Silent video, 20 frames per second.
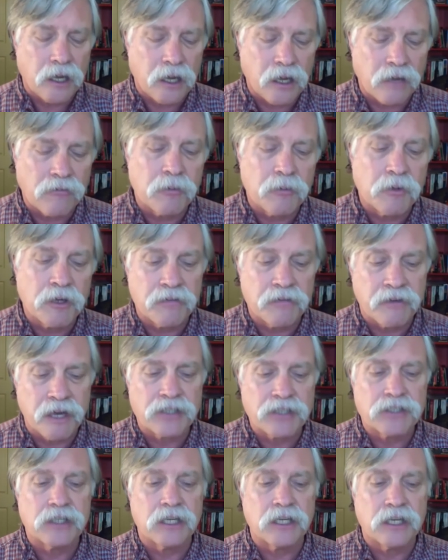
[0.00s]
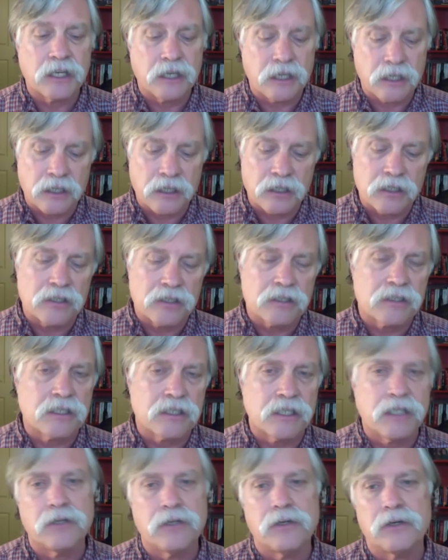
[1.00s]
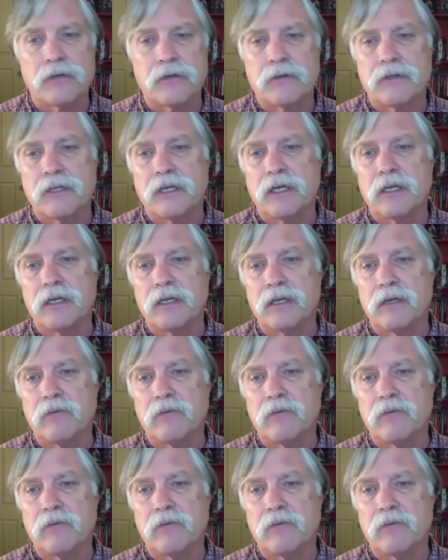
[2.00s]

everybody vaccinated in this tier that it